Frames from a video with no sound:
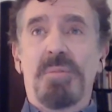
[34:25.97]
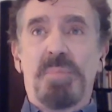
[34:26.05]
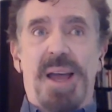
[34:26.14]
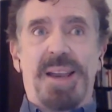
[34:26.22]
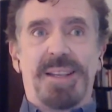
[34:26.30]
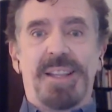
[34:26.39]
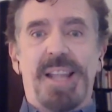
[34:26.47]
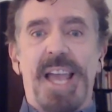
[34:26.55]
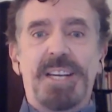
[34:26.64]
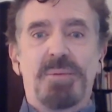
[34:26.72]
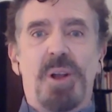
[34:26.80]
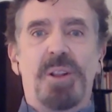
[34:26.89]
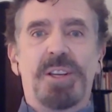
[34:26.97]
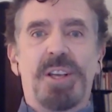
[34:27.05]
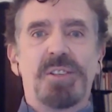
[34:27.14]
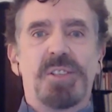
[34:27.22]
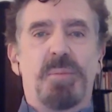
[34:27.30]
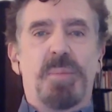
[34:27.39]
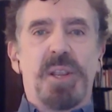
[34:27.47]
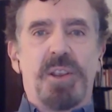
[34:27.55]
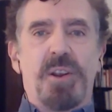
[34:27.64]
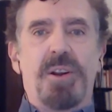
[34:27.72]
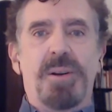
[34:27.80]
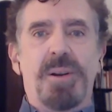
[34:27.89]
but like a roller coaster, but
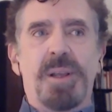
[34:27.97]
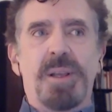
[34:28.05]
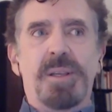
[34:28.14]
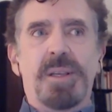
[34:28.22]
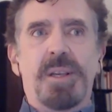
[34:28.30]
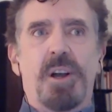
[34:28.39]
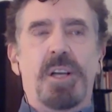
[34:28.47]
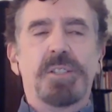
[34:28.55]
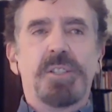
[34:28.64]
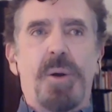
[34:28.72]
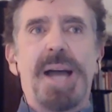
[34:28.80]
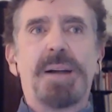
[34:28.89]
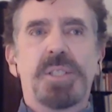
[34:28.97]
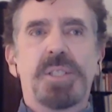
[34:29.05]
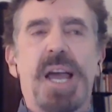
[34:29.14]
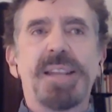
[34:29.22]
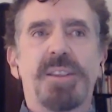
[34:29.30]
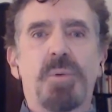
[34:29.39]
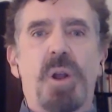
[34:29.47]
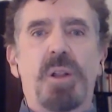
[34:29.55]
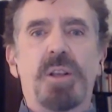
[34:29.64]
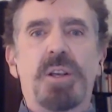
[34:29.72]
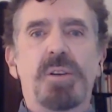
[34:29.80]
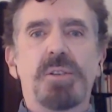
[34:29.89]
you're also outside the
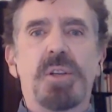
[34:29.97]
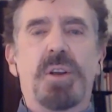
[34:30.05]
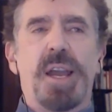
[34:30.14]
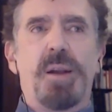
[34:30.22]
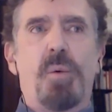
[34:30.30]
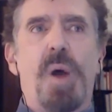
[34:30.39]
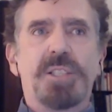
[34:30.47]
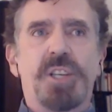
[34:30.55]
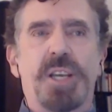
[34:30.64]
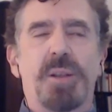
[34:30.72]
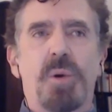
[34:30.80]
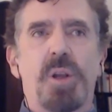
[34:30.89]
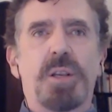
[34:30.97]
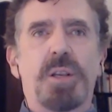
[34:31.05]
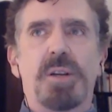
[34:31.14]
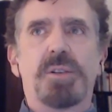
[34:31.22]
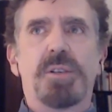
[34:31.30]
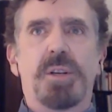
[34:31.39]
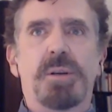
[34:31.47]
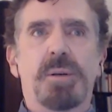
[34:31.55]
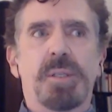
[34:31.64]
roller coaster, kind of watching the roller coaster